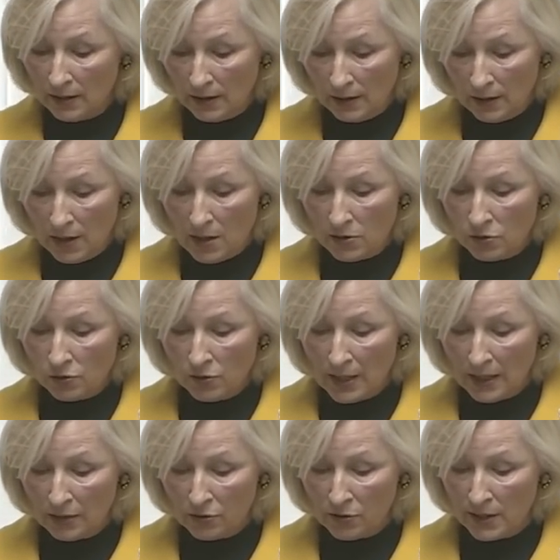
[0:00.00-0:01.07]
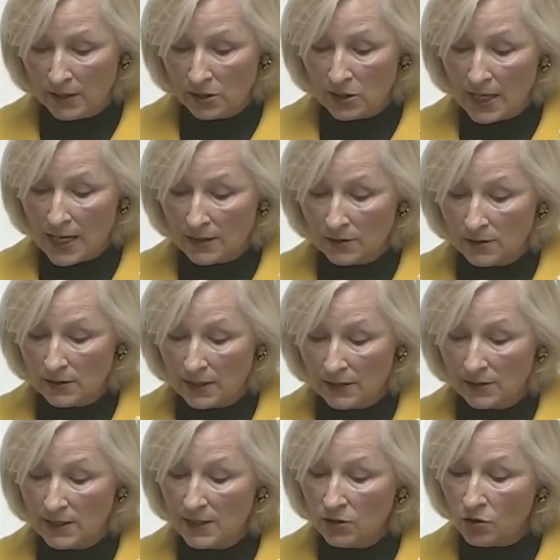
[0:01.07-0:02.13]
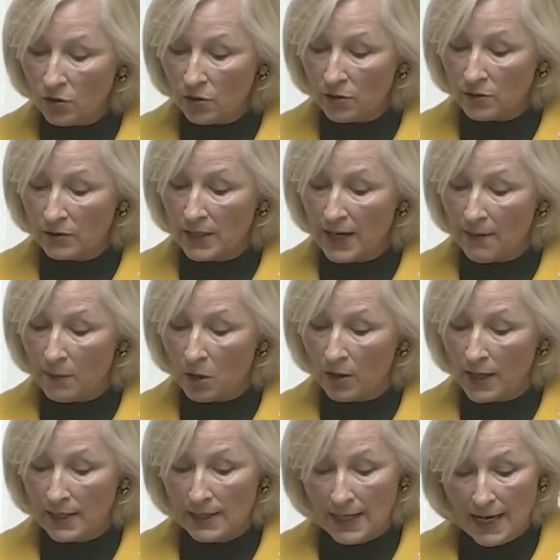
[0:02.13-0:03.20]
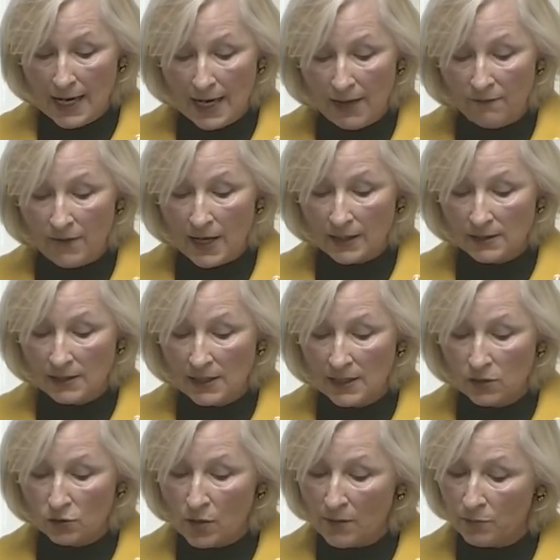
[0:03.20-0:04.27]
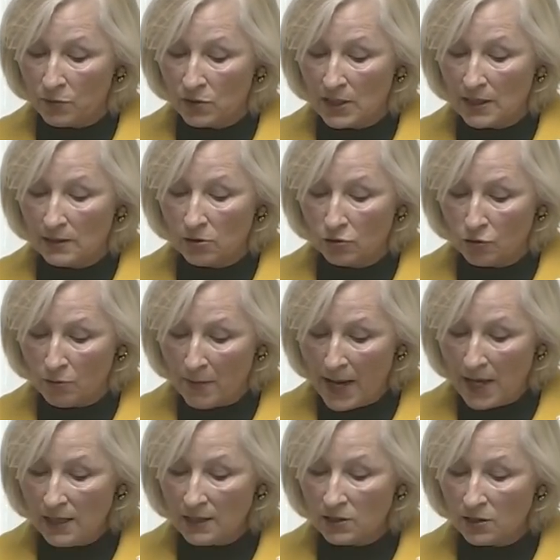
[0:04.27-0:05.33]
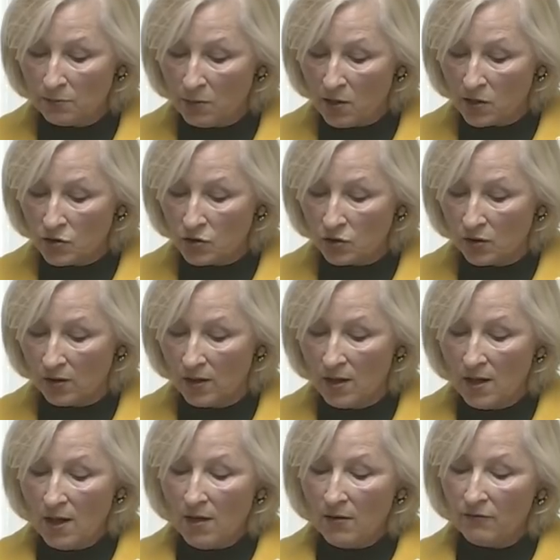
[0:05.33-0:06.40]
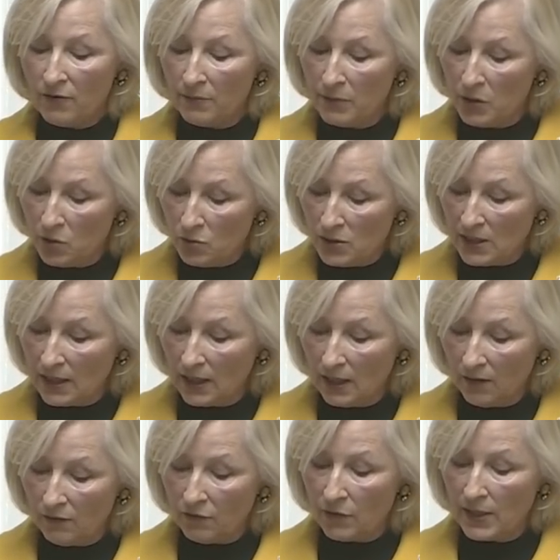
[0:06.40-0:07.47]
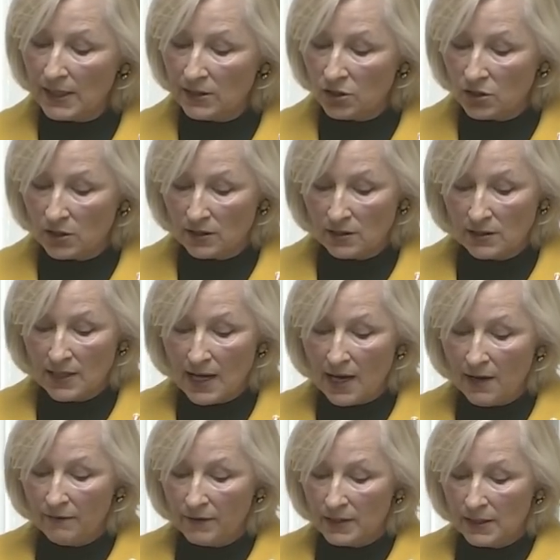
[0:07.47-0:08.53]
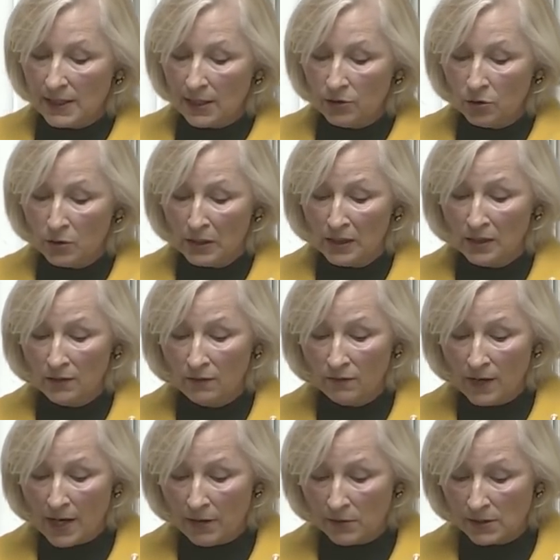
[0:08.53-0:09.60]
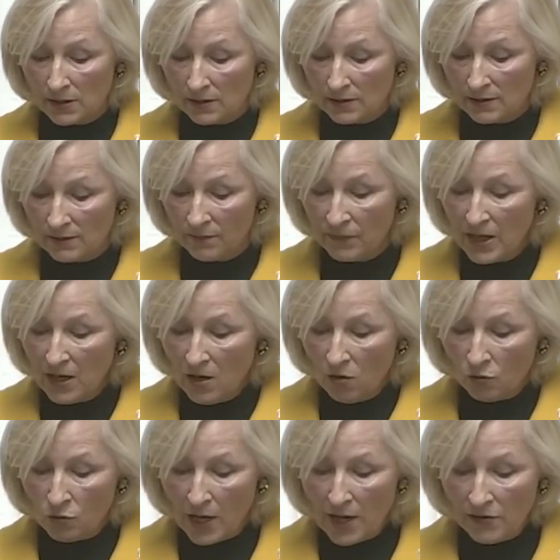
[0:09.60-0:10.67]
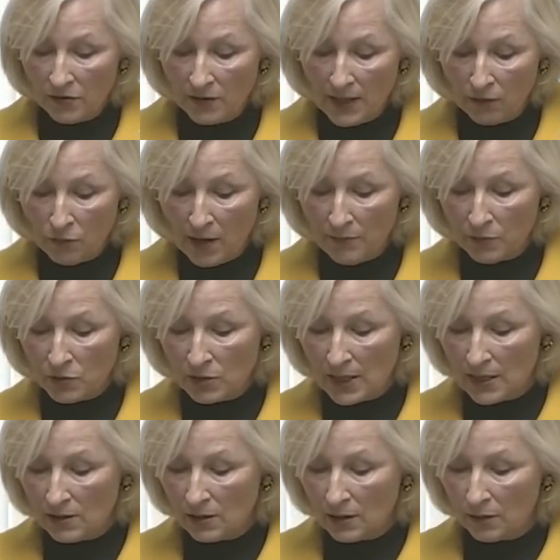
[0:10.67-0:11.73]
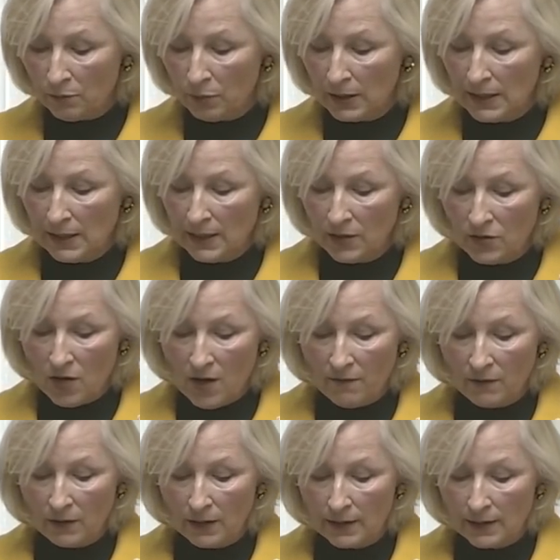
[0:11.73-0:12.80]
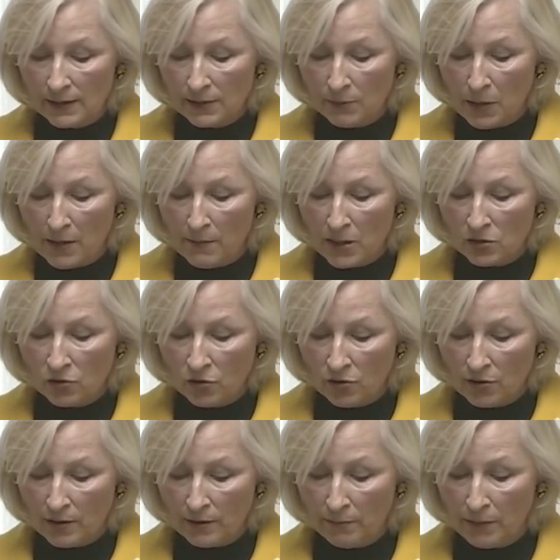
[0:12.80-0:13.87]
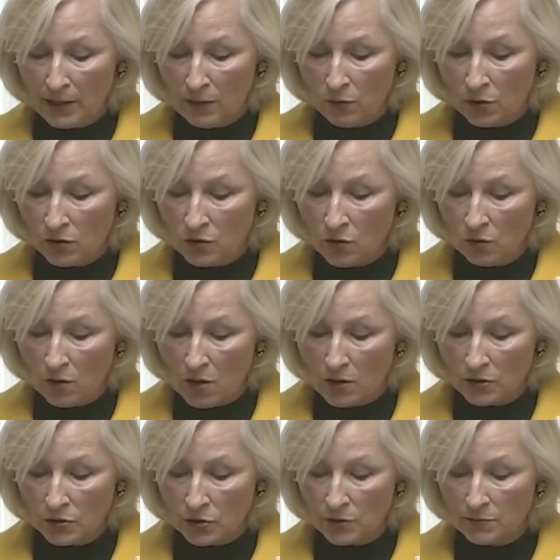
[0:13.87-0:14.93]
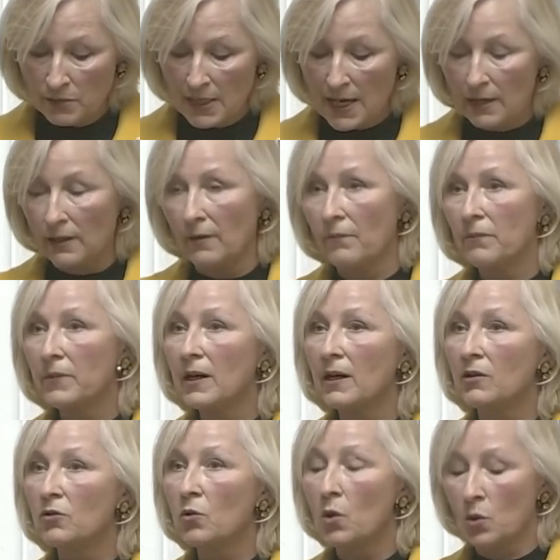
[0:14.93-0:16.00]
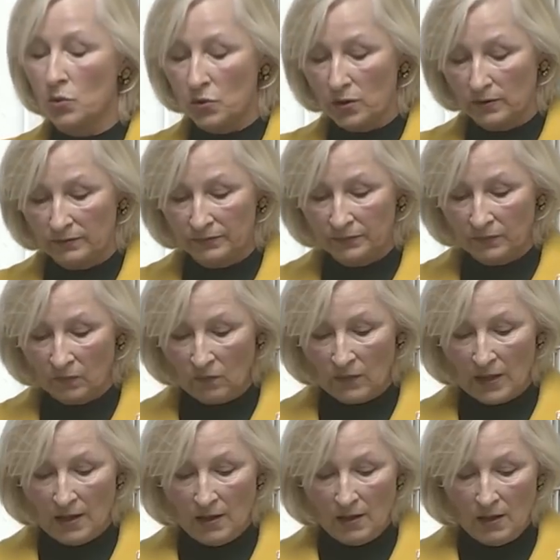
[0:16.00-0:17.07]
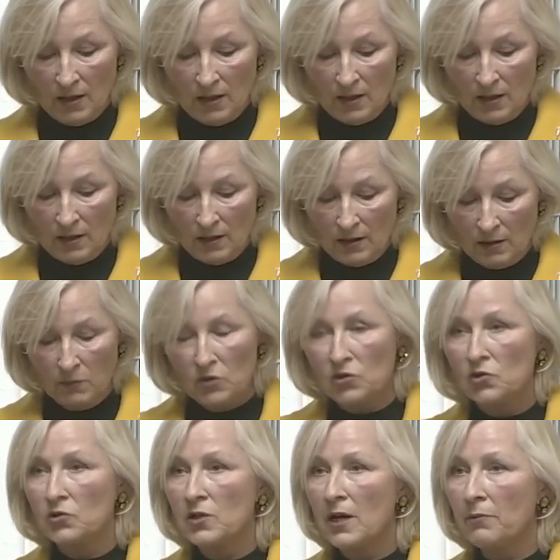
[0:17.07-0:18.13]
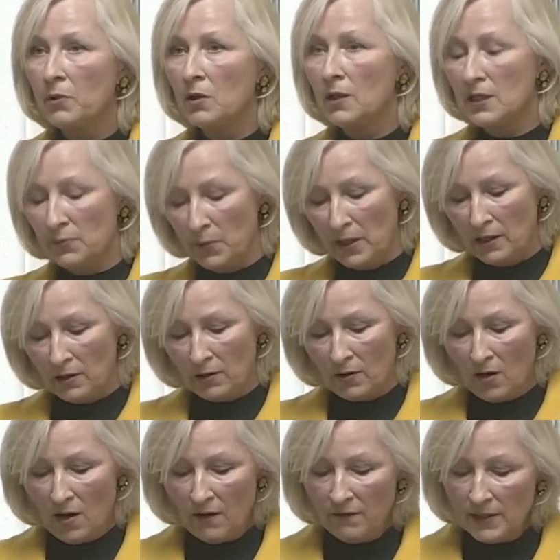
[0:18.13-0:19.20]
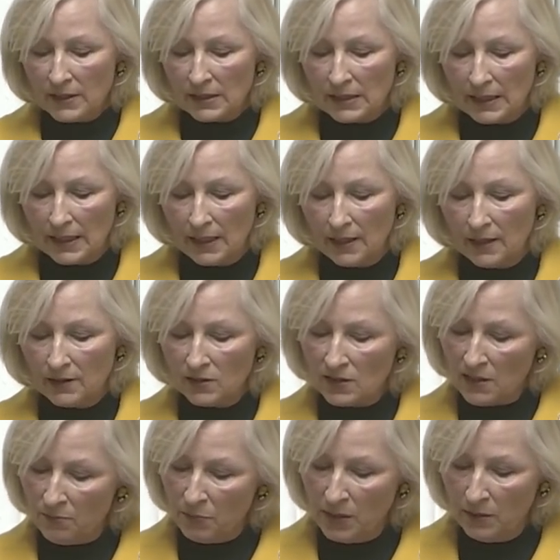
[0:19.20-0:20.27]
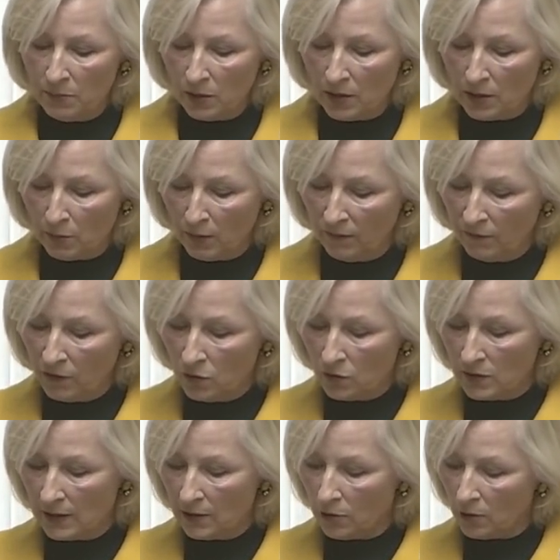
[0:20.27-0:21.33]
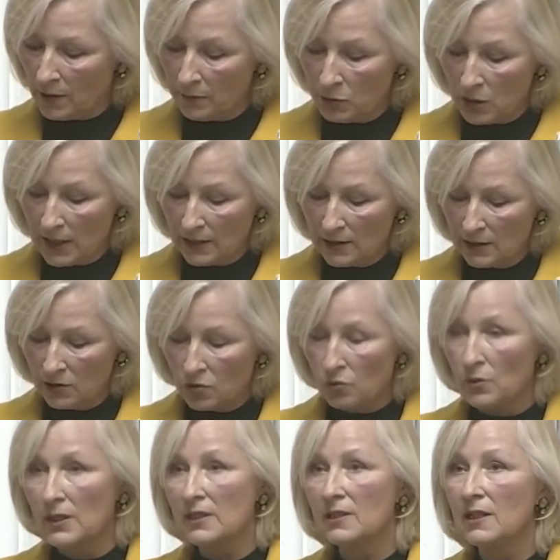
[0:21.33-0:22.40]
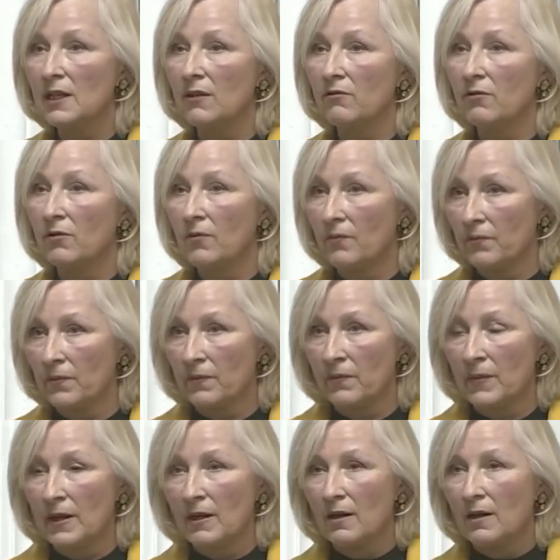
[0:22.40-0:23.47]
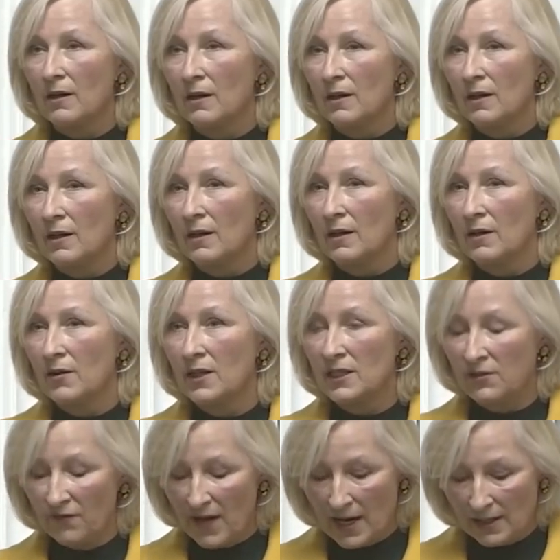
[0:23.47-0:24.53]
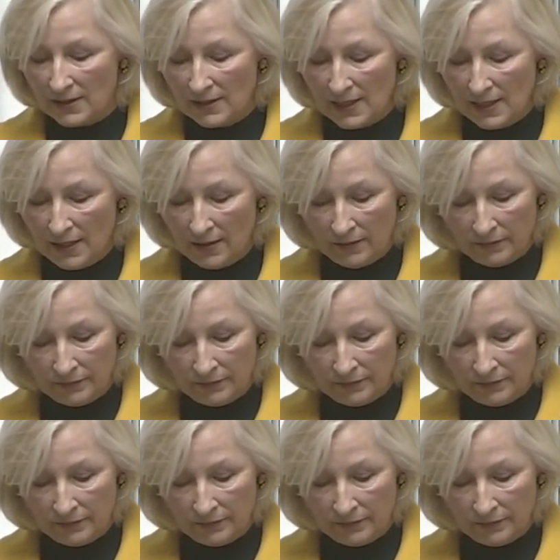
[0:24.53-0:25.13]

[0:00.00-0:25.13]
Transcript: contradictory stance, as these current mRNA vaccines represent a dramatic departure from using, for instance, live attenuated viruses. Rather, they represent a completely novel and experimental therapy with no long-term data." Unquote. Mr. Deputy Speaker, obviously, some people are refusing or objecting to receive this vaccine,